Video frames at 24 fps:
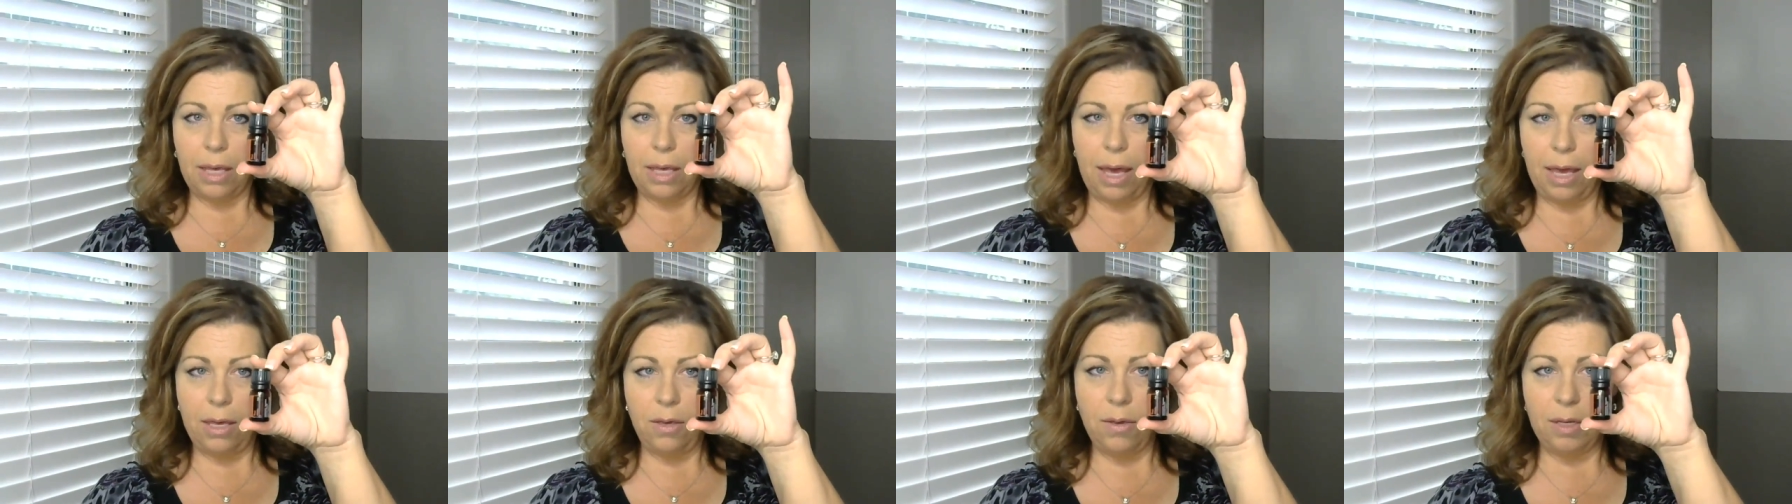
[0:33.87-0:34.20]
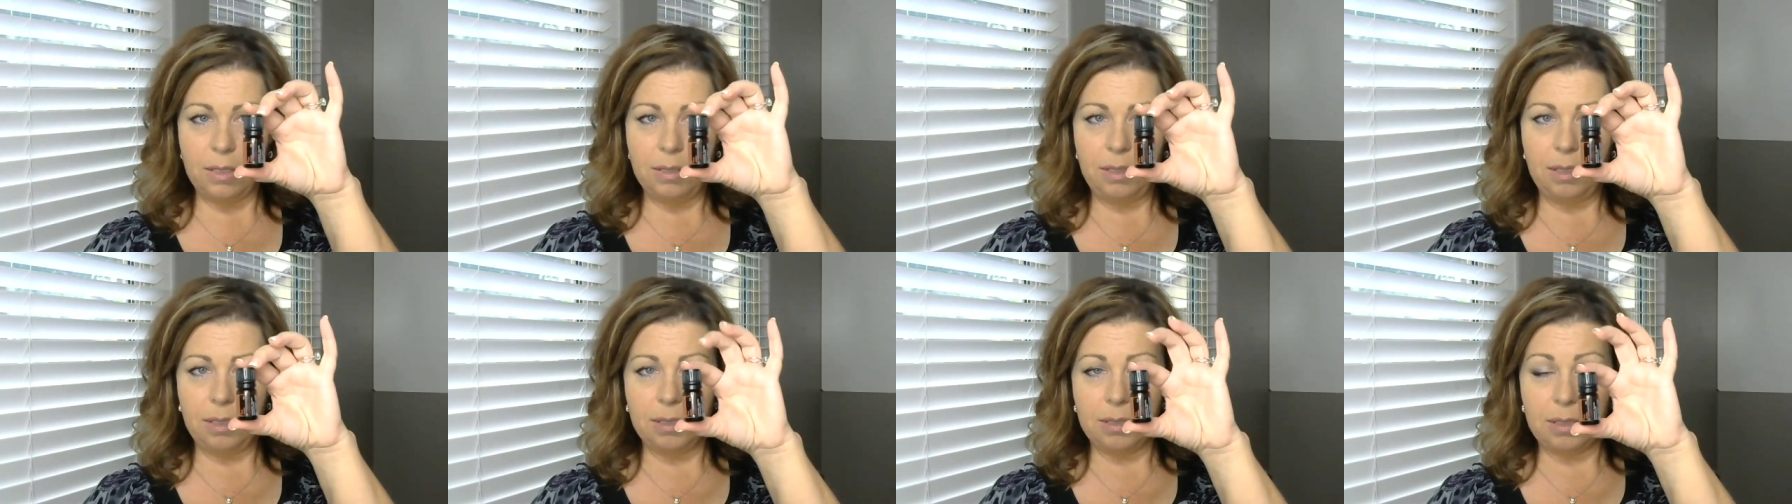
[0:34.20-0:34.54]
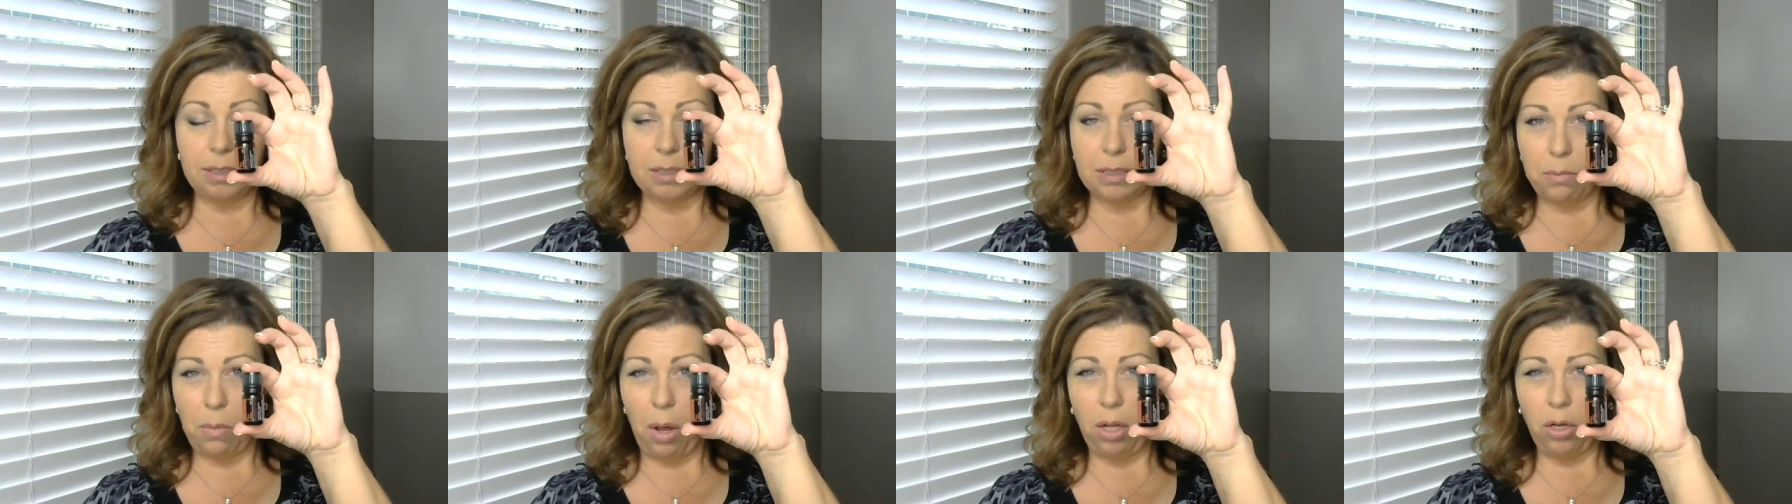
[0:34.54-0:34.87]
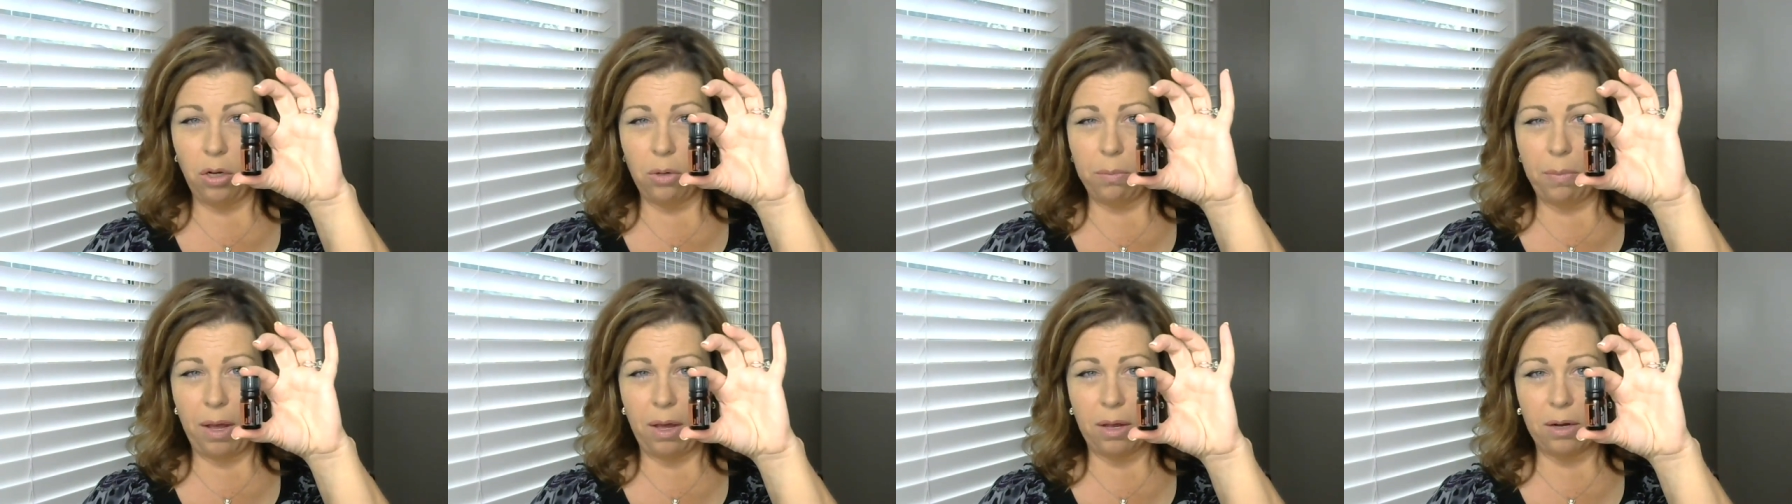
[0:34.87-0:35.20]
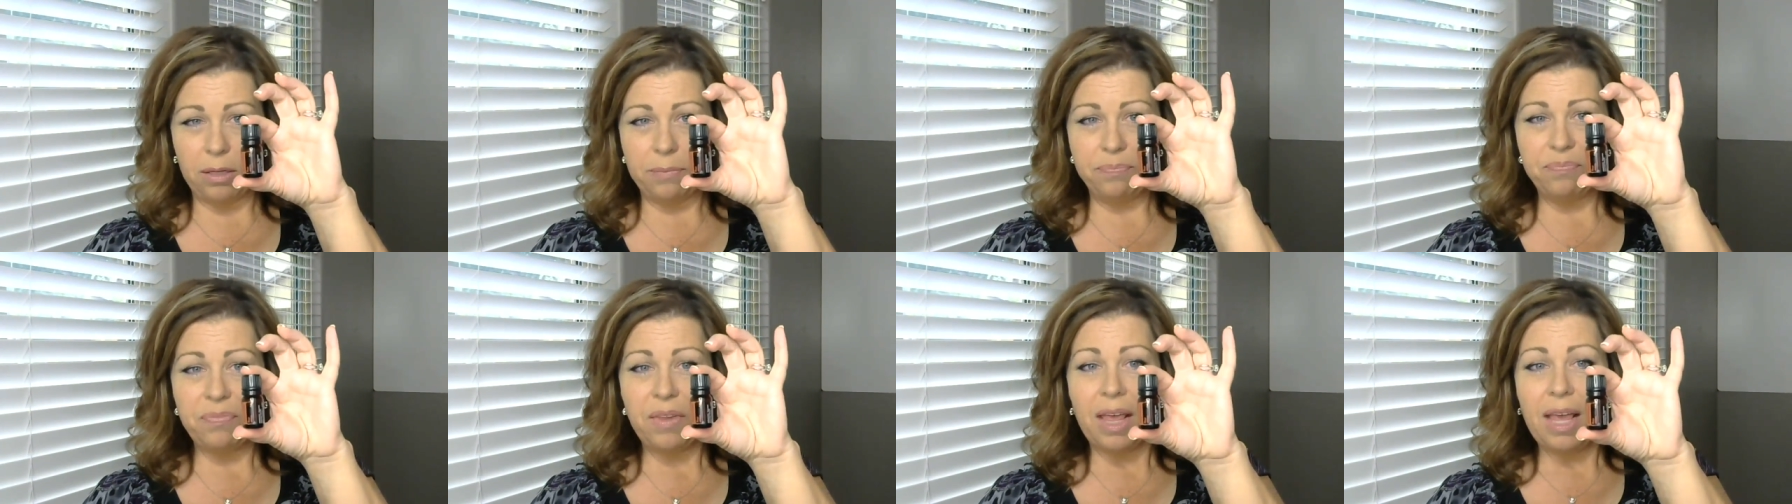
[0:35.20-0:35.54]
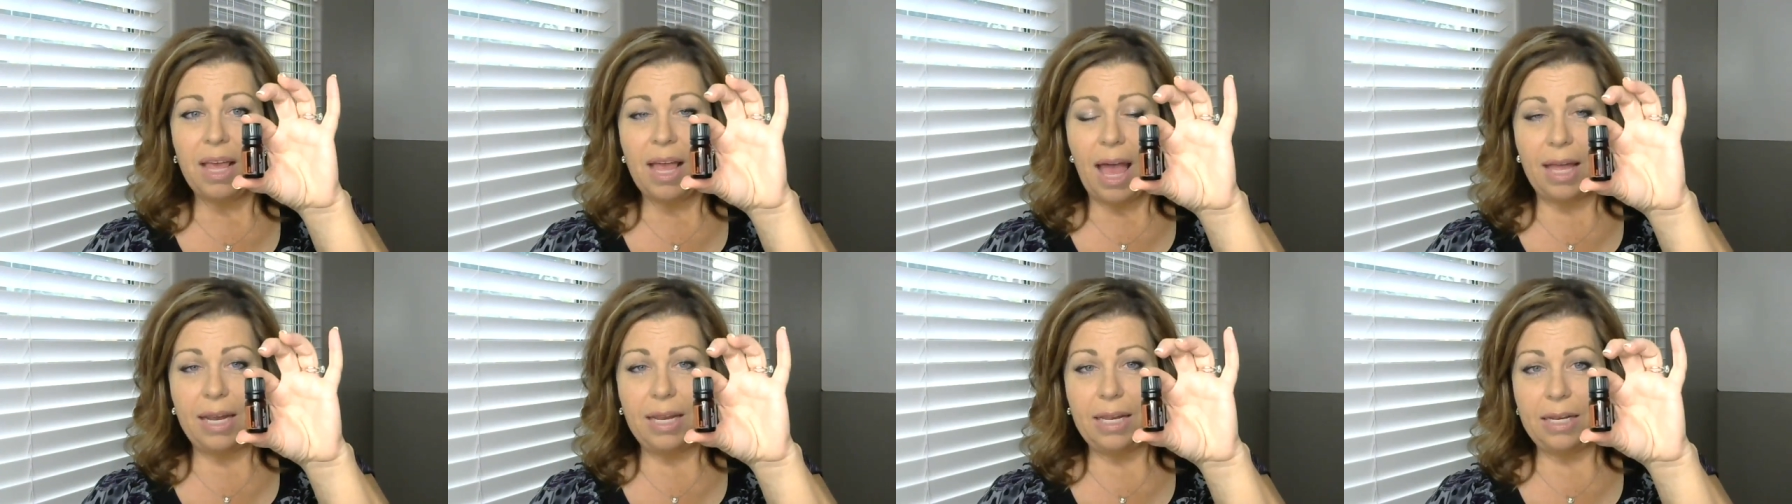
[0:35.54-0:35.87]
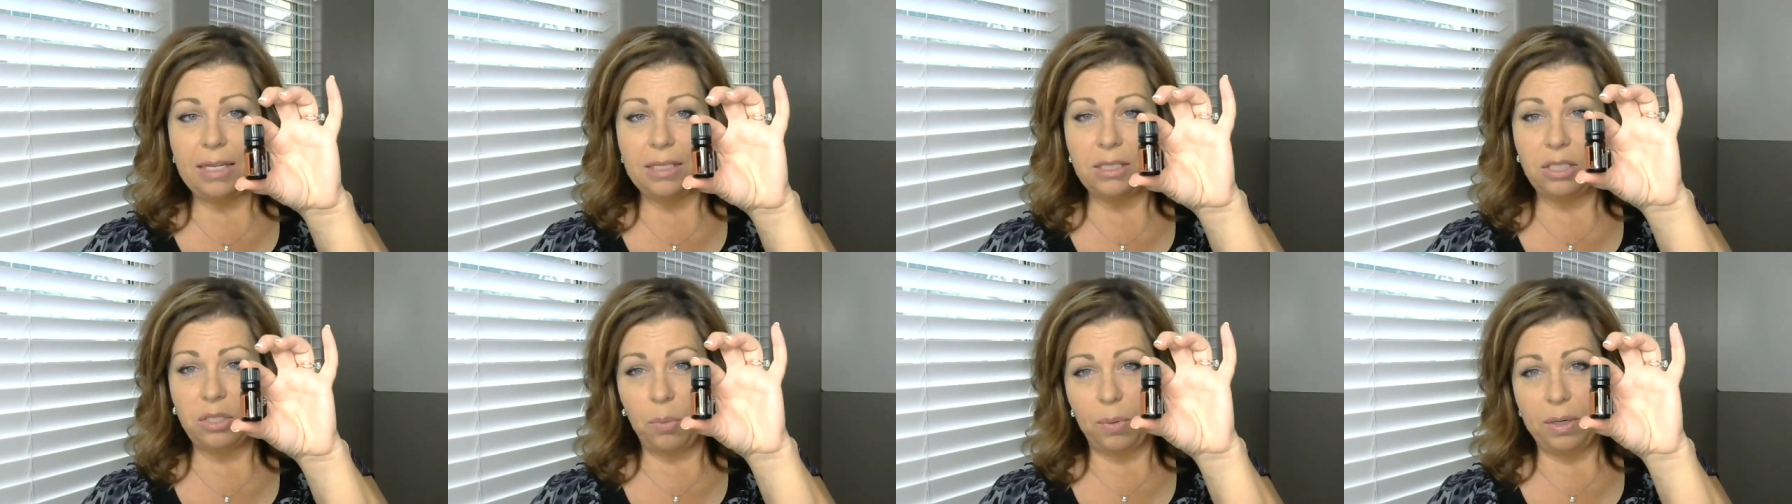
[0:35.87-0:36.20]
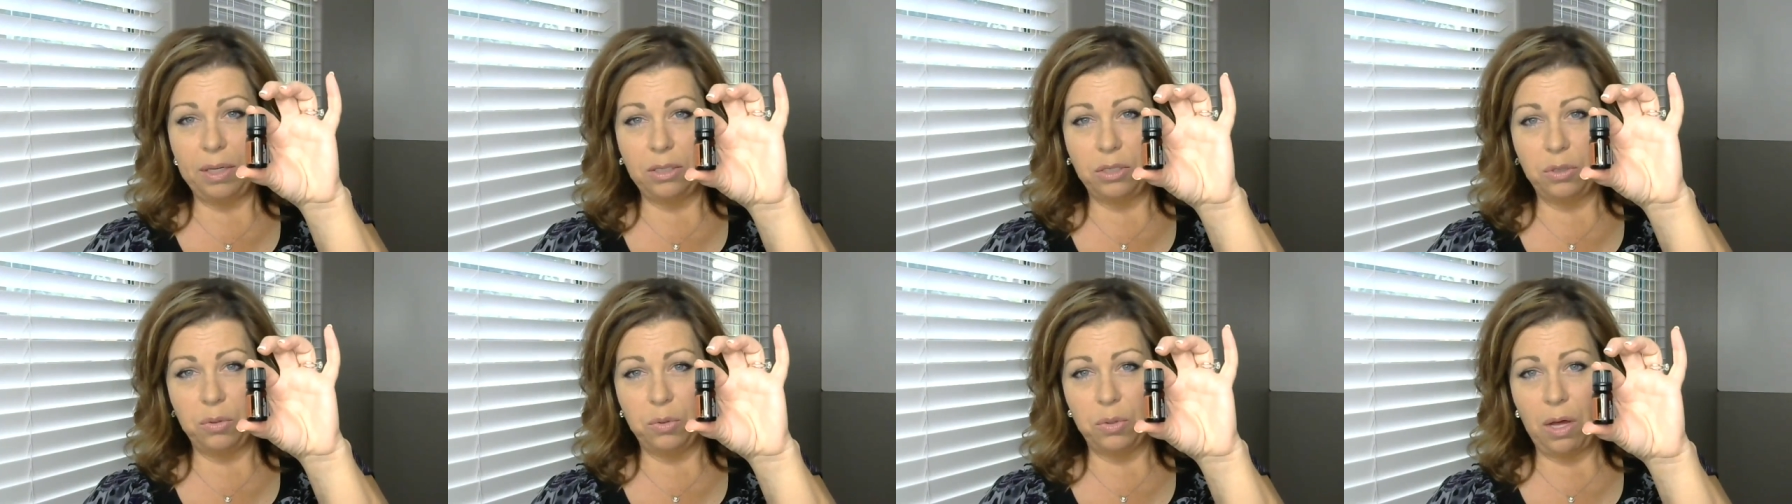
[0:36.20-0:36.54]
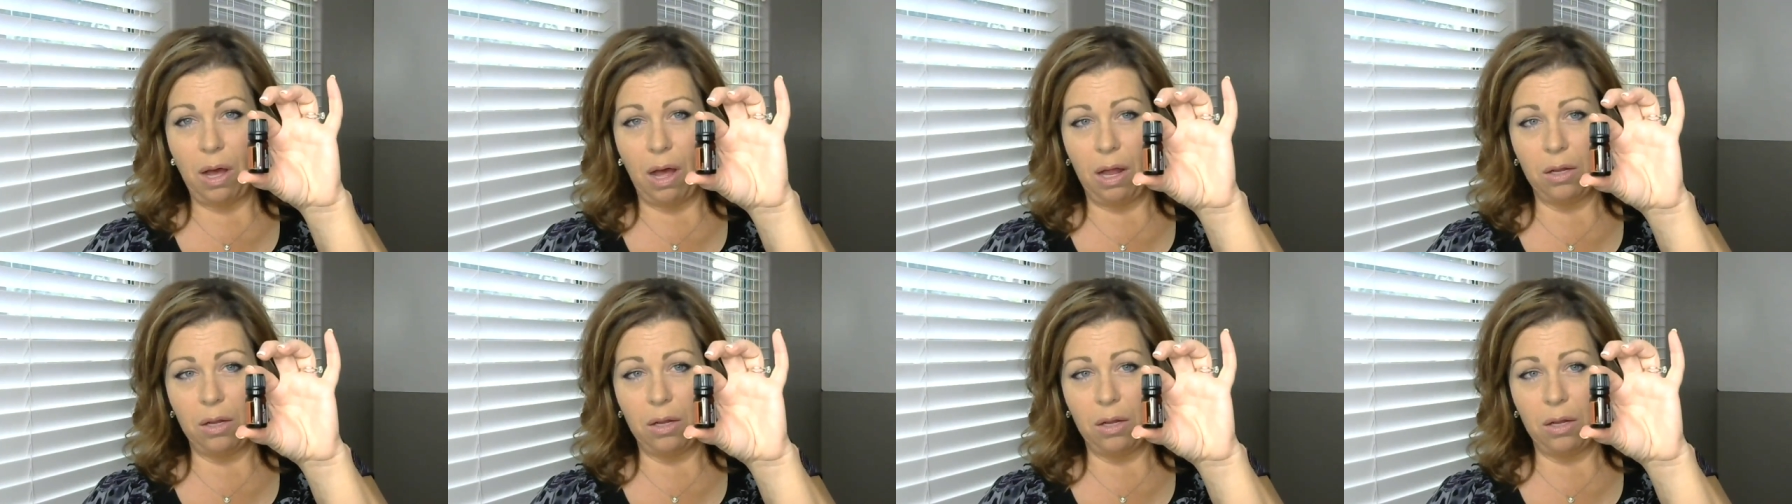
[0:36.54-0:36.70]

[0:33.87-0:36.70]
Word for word: Okay, you can see it's a smaller bottle, and it is $22.